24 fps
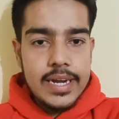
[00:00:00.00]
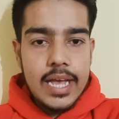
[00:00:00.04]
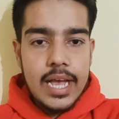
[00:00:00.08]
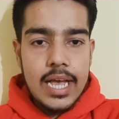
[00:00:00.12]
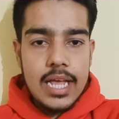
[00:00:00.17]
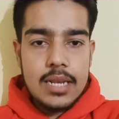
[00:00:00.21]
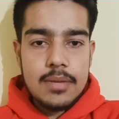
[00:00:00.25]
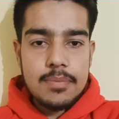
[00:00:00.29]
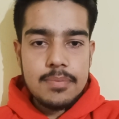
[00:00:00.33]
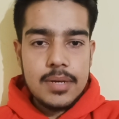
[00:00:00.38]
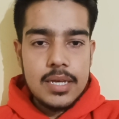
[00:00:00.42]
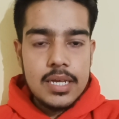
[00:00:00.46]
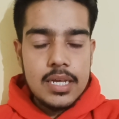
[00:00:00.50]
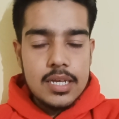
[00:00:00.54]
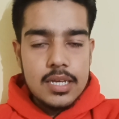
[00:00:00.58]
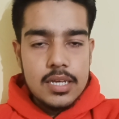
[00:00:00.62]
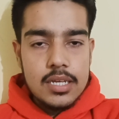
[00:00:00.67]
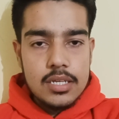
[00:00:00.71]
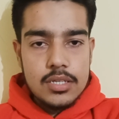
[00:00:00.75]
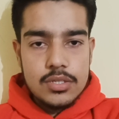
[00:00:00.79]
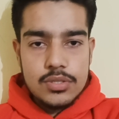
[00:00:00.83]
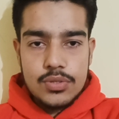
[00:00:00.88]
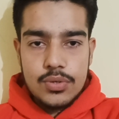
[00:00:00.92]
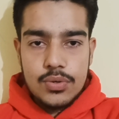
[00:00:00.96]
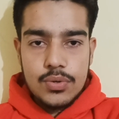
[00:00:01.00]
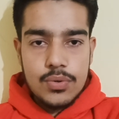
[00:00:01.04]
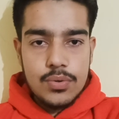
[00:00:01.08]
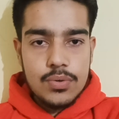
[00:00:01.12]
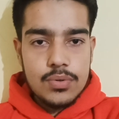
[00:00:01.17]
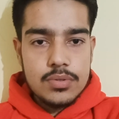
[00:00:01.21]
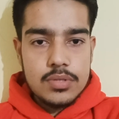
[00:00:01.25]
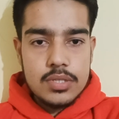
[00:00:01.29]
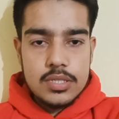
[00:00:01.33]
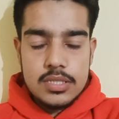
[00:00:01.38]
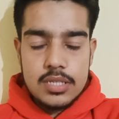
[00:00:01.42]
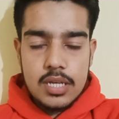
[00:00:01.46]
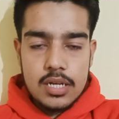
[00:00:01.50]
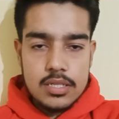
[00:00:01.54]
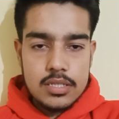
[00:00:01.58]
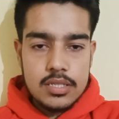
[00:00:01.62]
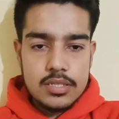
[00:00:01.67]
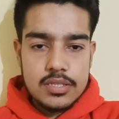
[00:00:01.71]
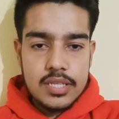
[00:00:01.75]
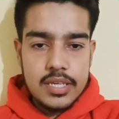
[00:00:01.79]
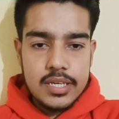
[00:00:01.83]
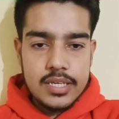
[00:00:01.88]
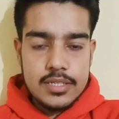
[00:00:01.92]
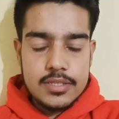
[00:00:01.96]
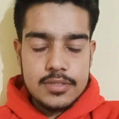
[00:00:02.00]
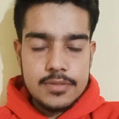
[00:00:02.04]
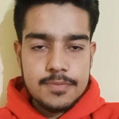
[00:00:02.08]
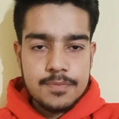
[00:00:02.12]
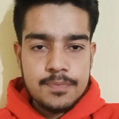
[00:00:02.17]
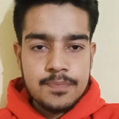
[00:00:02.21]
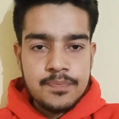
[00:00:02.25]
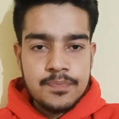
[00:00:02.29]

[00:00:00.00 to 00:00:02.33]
help. So these are the things.